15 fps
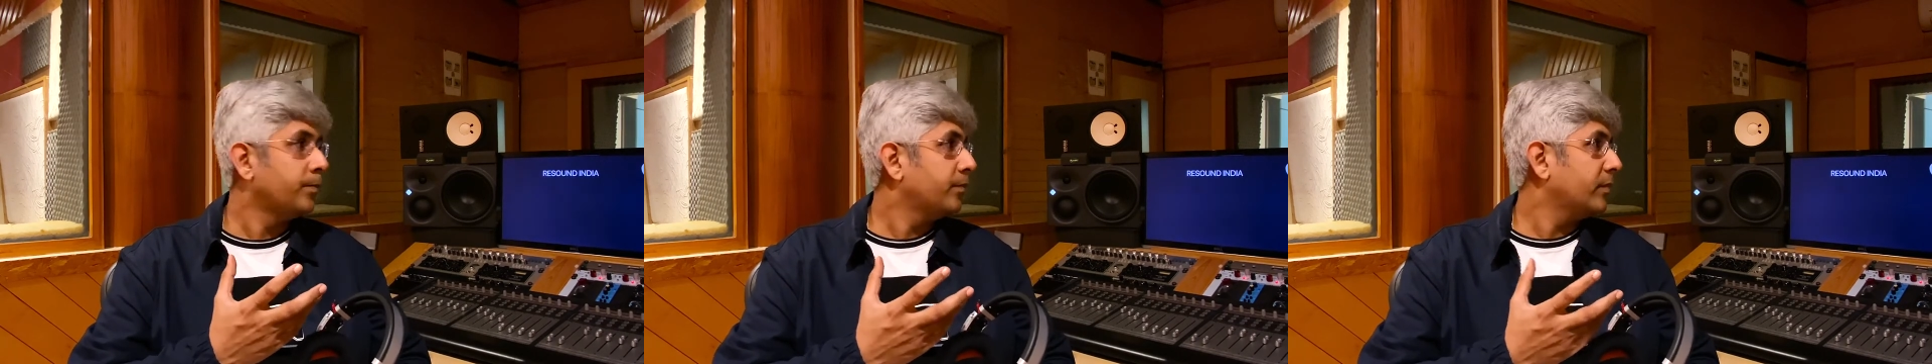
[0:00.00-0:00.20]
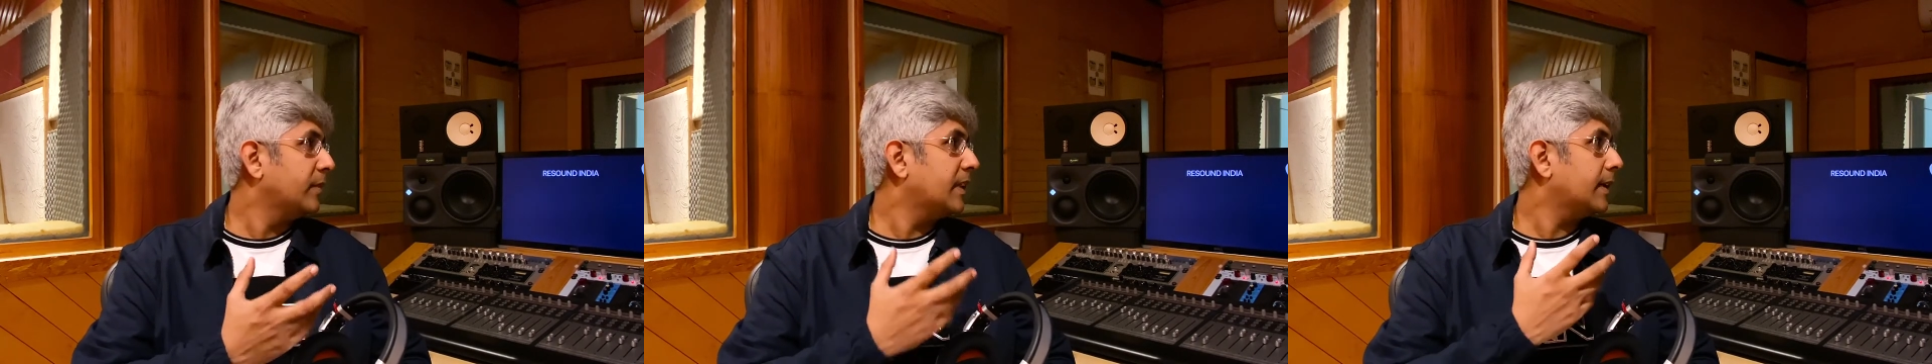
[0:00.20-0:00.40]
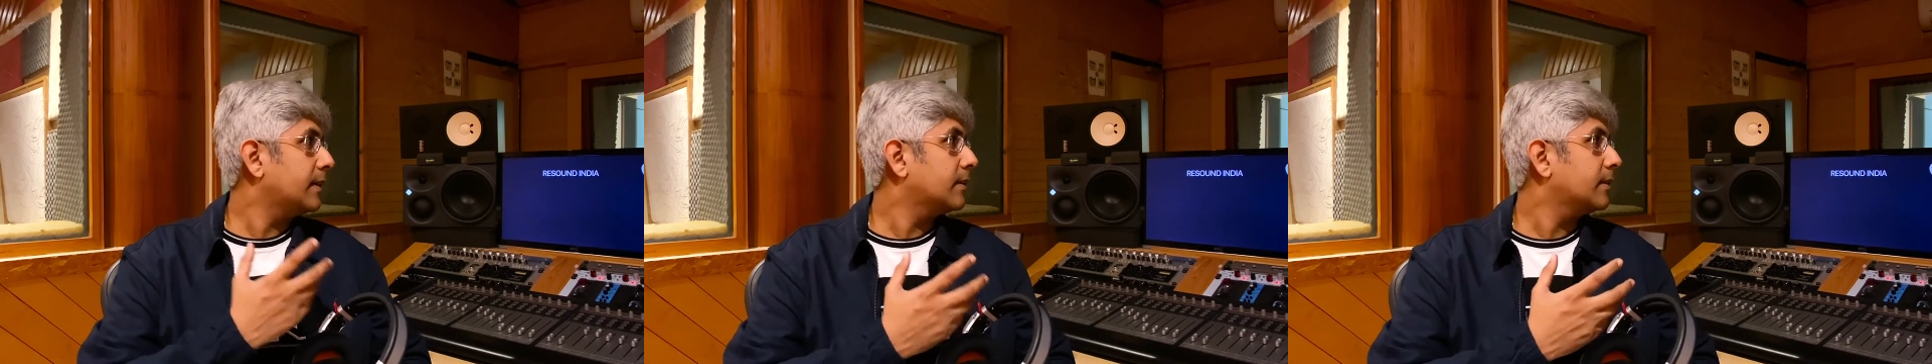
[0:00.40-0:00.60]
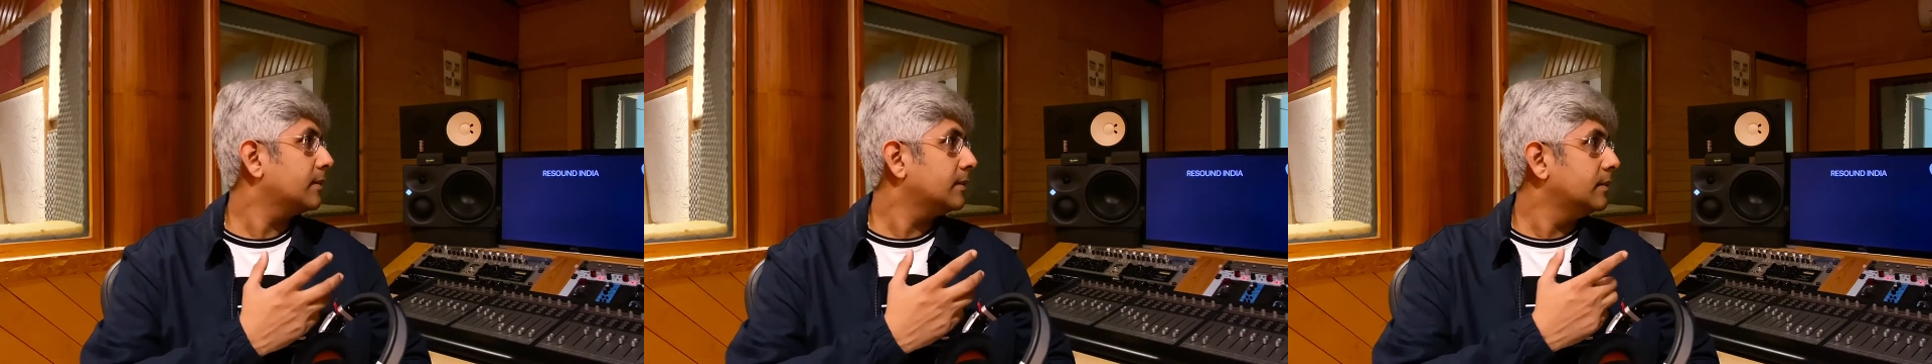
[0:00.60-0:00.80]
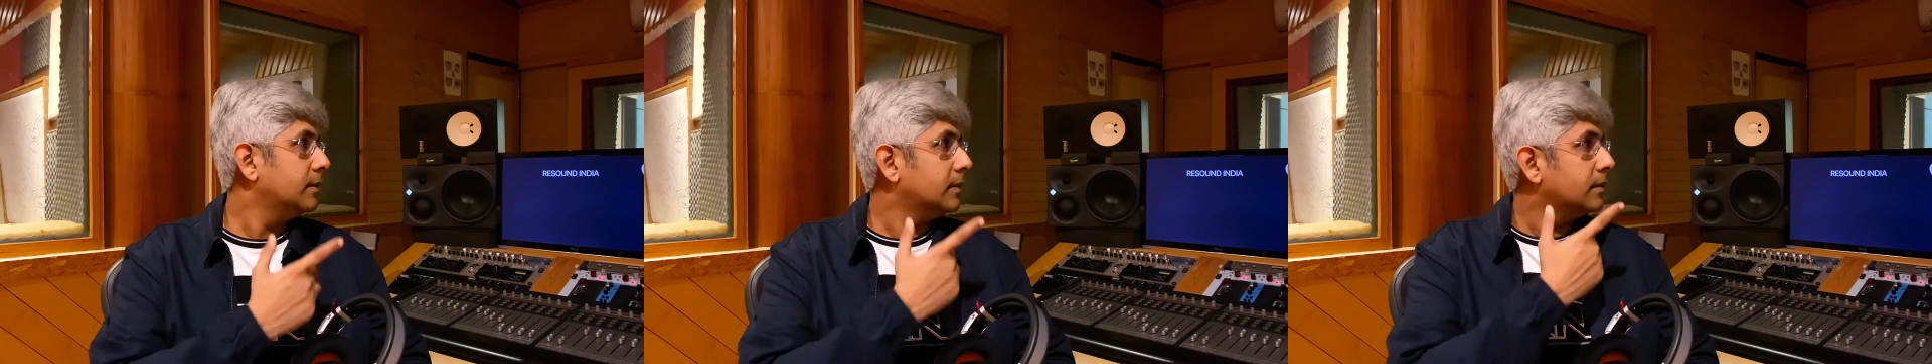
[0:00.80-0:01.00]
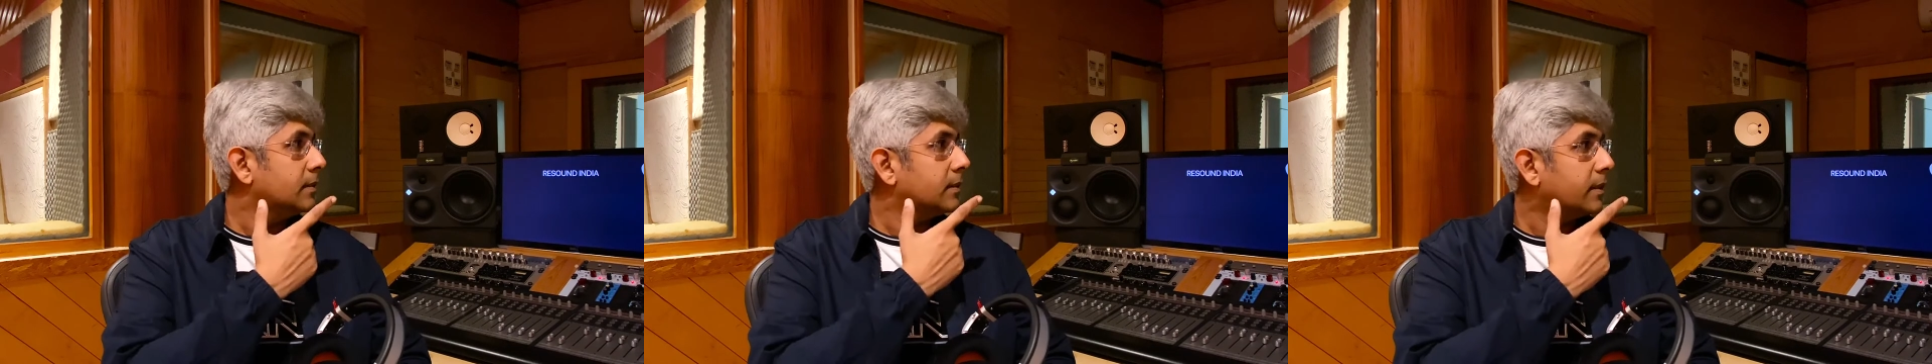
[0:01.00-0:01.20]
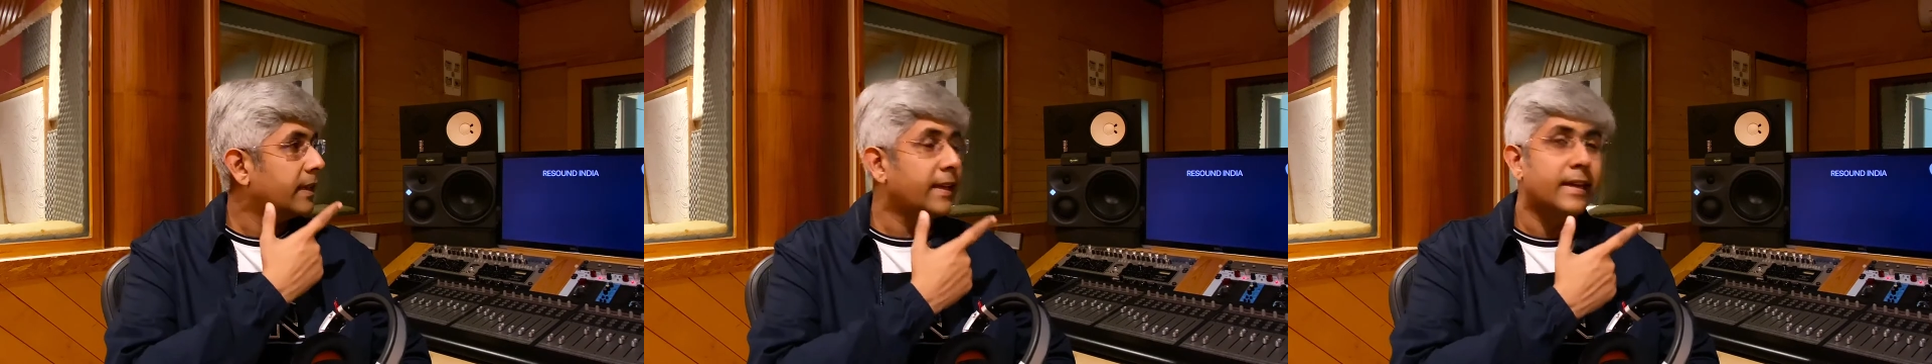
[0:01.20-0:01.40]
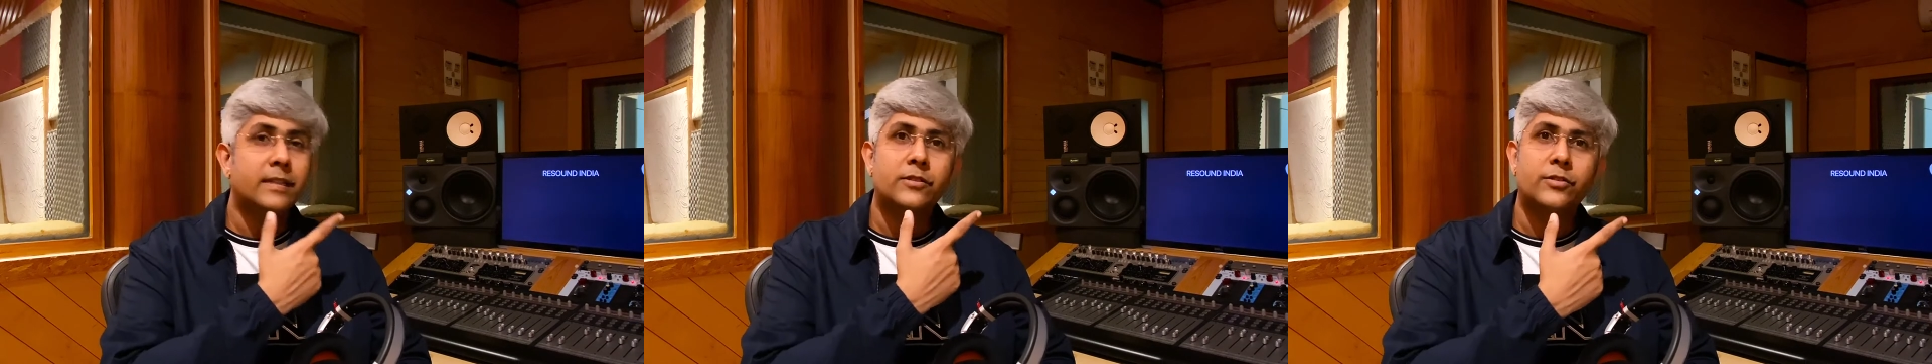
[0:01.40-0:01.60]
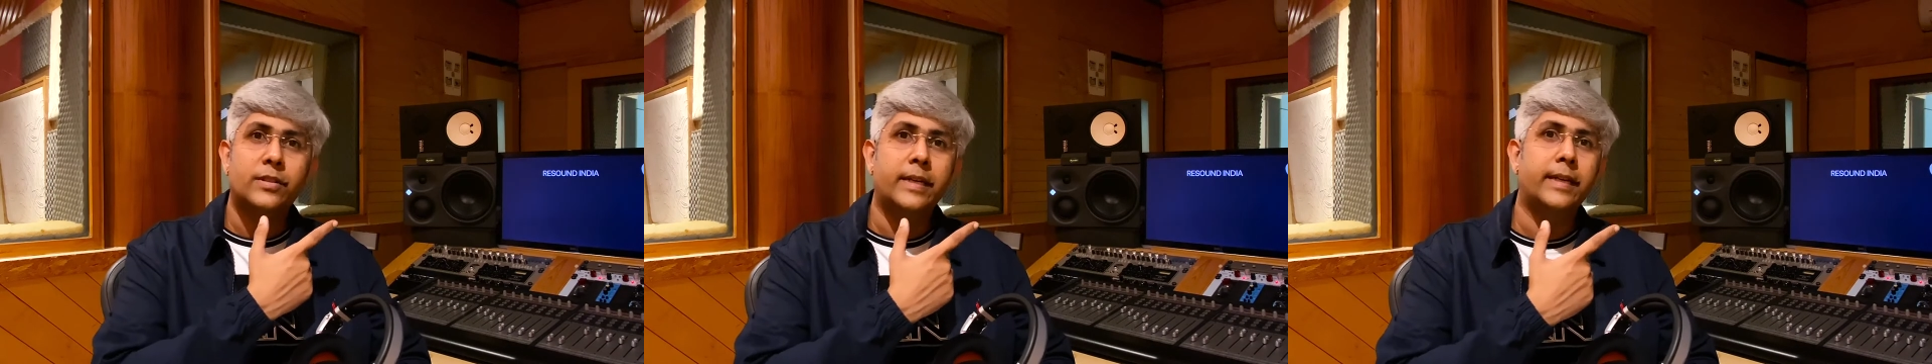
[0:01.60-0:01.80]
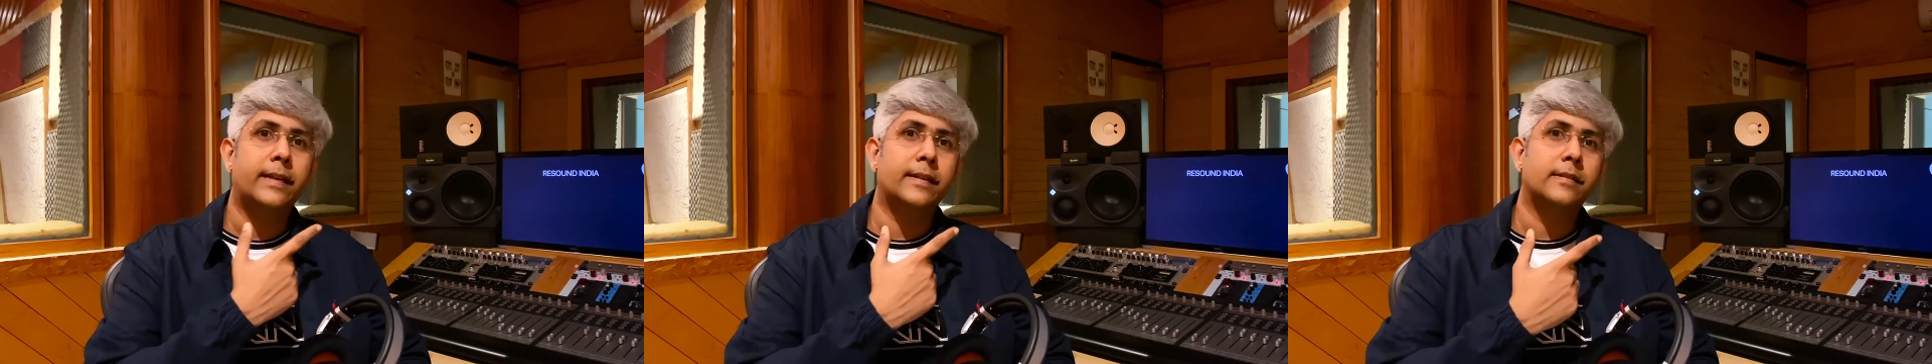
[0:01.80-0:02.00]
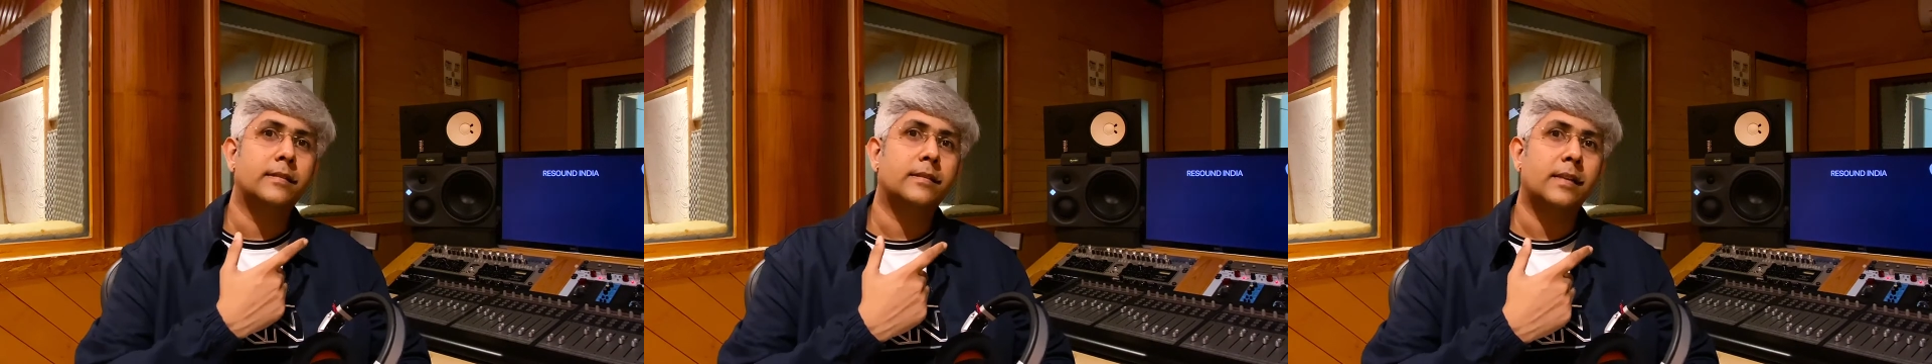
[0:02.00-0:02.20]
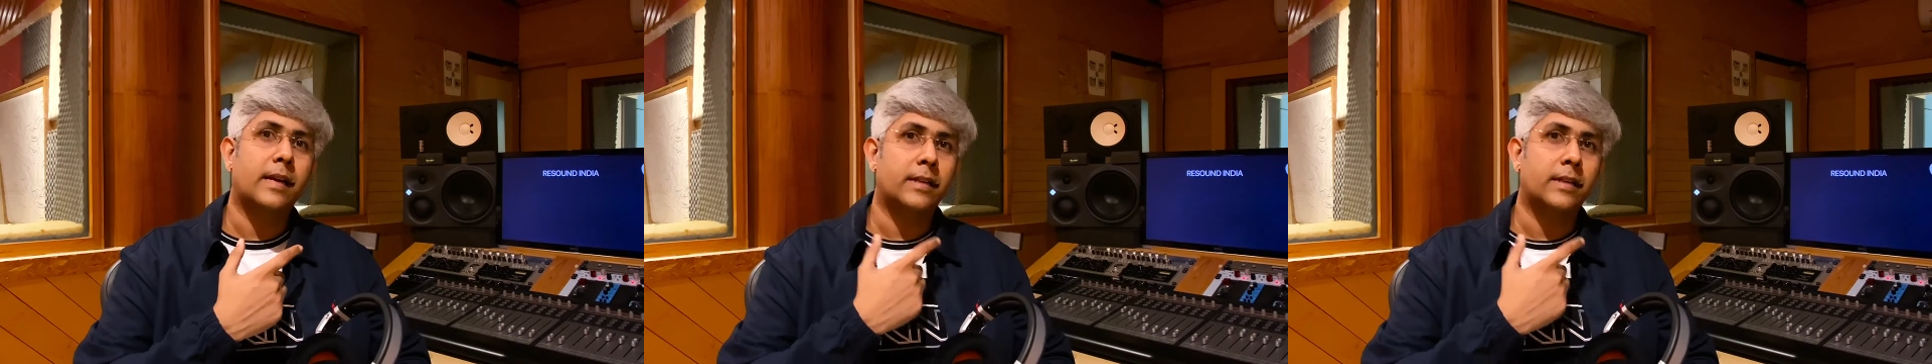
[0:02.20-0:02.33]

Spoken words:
that the KH310s